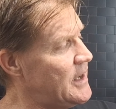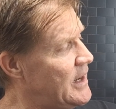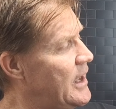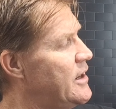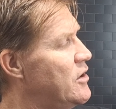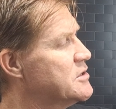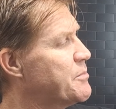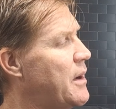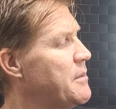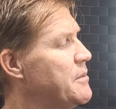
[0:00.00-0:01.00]
an 8.0 is
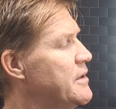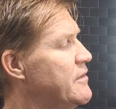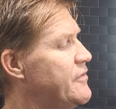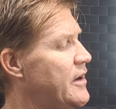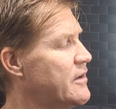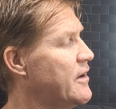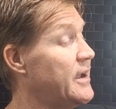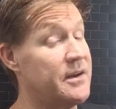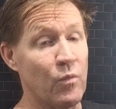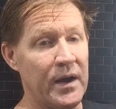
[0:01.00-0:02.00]
probably a fair
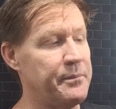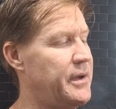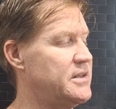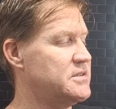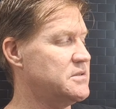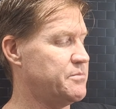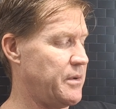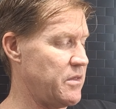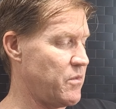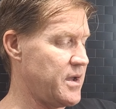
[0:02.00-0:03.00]
grade. White pages,
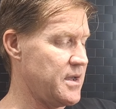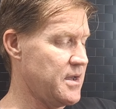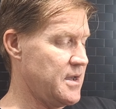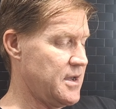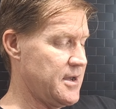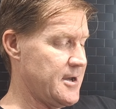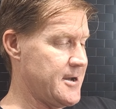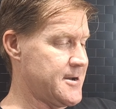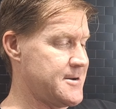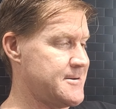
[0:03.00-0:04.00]
by the way.
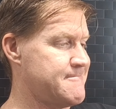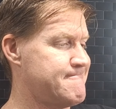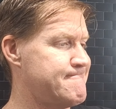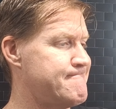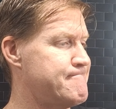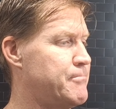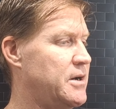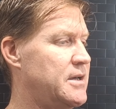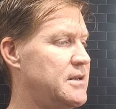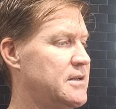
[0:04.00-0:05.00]

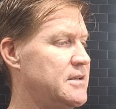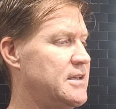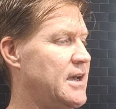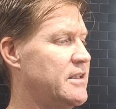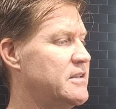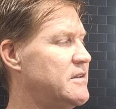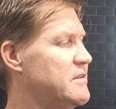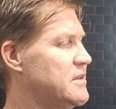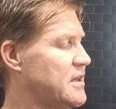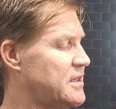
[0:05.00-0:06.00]
But yeah,
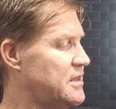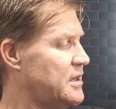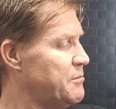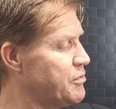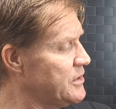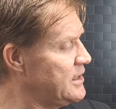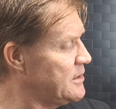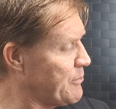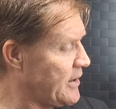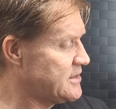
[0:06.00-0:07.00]
the
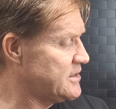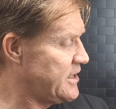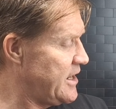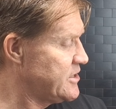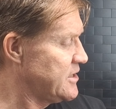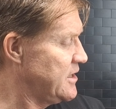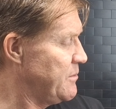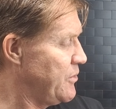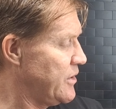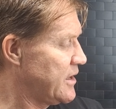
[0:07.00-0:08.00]
completed presentation in the
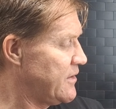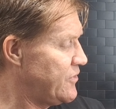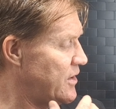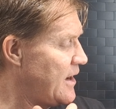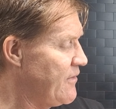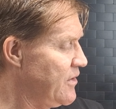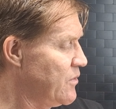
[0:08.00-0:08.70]
book, if you have